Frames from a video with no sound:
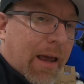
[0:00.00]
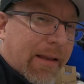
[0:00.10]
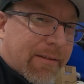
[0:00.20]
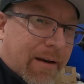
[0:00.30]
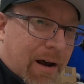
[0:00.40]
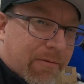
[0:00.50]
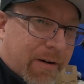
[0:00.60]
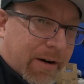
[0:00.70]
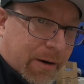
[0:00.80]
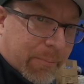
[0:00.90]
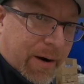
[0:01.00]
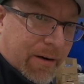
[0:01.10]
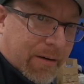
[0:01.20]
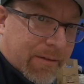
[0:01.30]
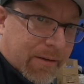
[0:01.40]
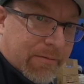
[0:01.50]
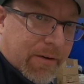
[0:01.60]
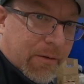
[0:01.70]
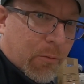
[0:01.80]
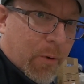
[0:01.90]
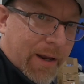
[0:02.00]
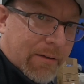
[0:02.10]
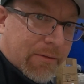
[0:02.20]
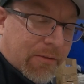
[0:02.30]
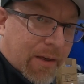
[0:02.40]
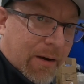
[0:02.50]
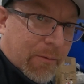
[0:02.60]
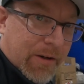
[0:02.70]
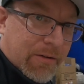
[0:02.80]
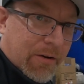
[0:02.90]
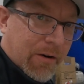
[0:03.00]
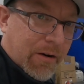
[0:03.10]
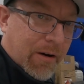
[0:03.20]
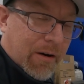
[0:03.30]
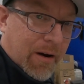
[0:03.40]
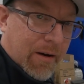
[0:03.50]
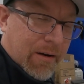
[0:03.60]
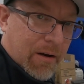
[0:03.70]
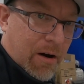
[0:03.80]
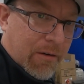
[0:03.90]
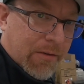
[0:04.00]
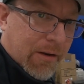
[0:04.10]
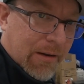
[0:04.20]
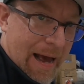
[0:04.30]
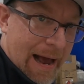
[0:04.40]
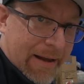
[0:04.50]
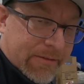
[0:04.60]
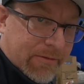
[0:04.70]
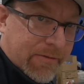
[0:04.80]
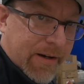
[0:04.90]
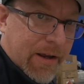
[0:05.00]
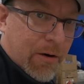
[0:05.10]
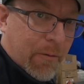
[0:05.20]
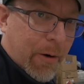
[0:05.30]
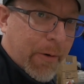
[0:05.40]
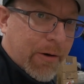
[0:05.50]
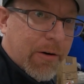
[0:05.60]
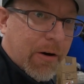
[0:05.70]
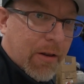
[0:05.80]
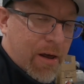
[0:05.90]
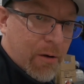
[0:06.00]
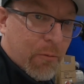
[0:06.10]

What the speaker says: It's not very comparative to the weights that we took on the last video, where we took a lot